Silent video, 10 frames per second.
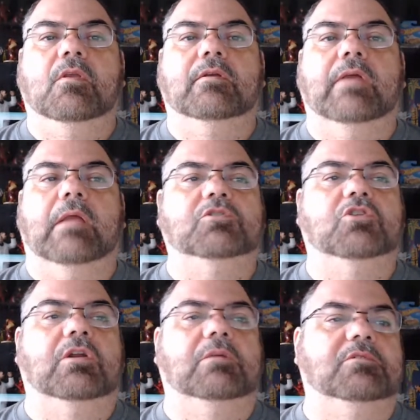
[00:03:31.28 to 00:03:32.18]
It was
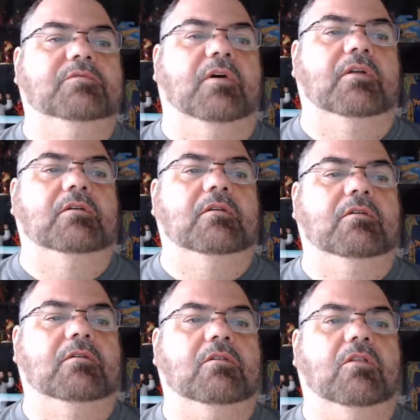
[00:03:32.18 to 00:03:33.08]
good. It was fun.
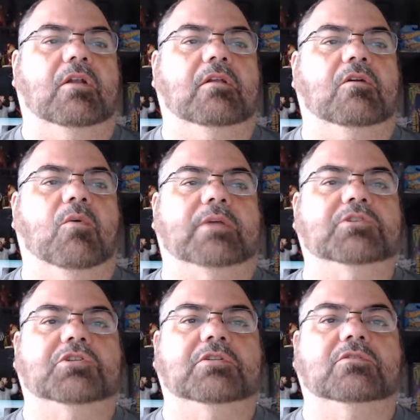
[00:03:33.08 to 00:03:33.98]
A lot of
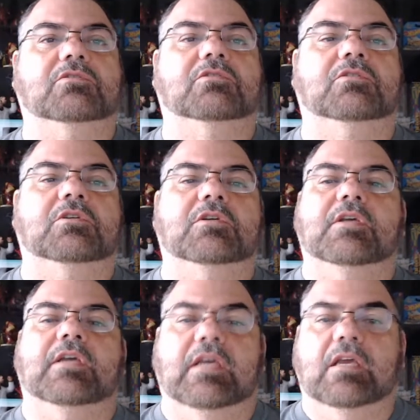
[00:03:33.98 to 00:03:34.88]
questions.
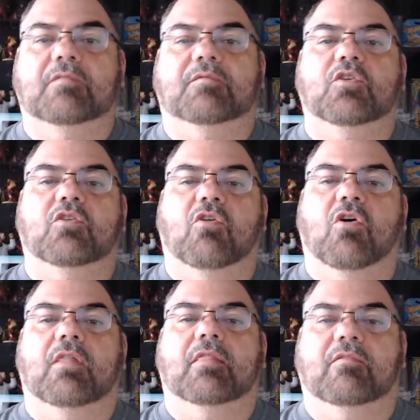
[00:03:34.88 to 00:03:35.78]
If you're
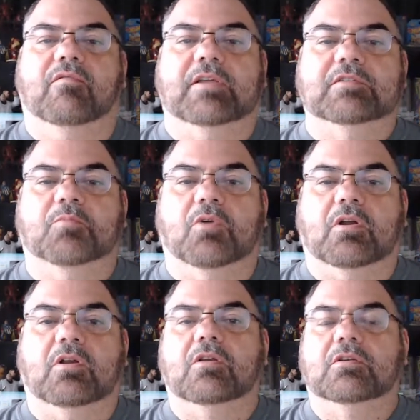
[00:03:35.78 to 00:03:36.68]
on the Facebook
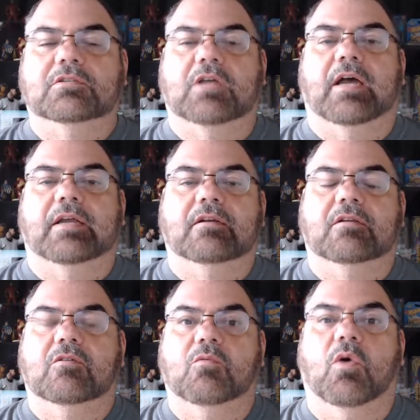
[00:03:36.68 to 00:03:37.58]
side,
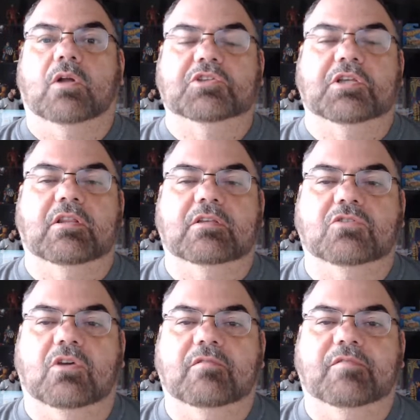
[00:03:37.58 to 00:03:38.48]
watching this
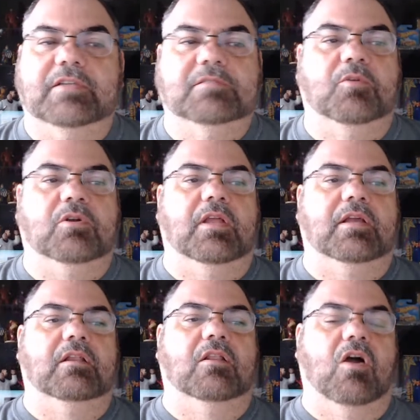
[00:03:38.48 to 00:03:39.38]
on Facebook like
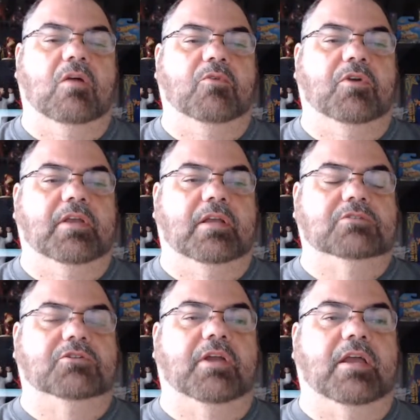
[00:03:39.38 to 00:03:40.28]
a lot were
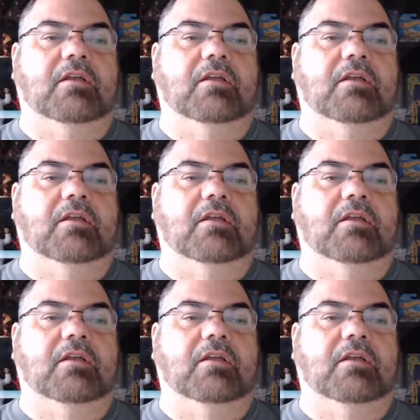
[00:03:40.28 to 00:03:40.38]
yesterday